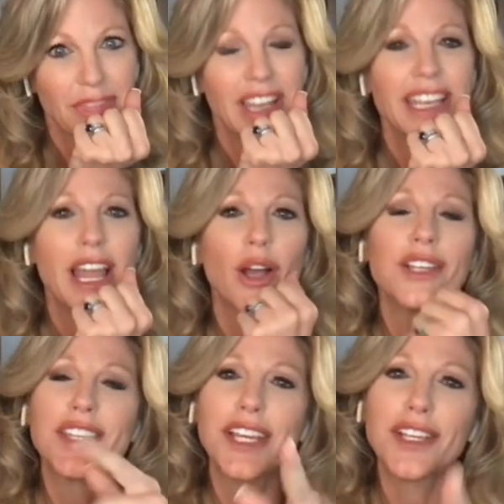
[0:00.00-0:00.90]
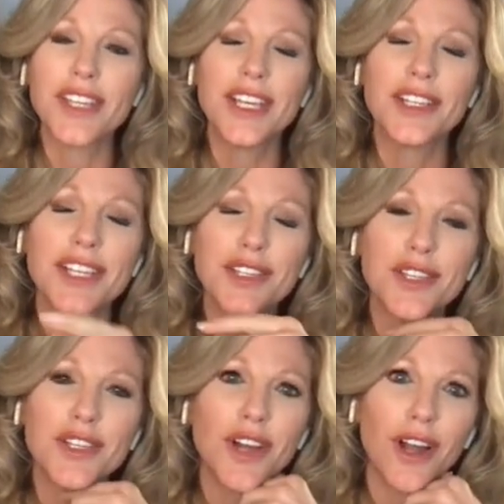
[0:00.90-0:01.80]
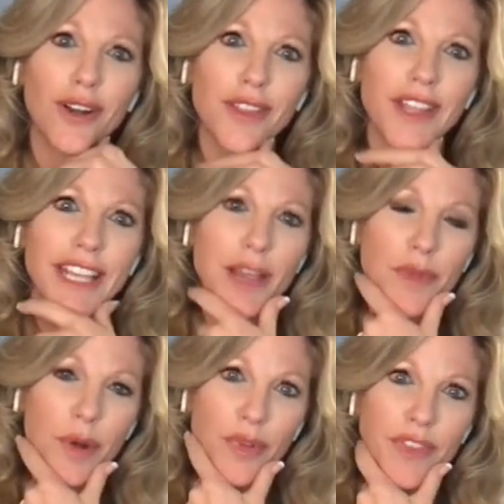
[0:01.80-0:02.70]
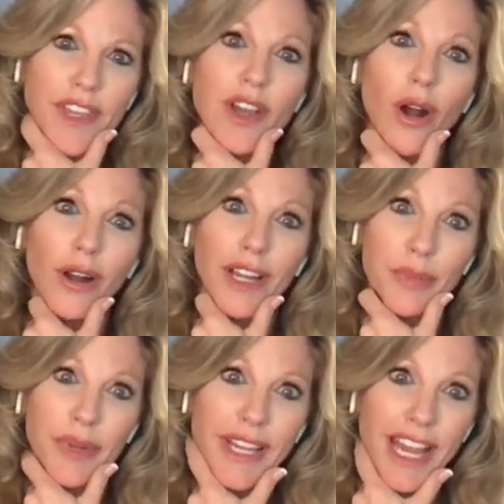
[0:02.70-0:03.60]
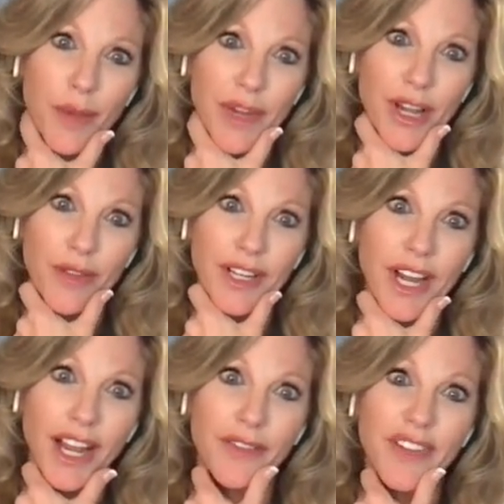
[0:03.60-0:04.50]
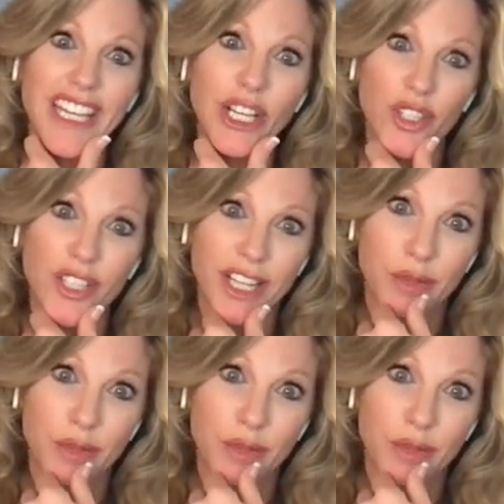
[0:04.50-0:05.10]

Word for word: Now, is this is this the daughter that came up with the Cardi B cameo that kind of kills it in the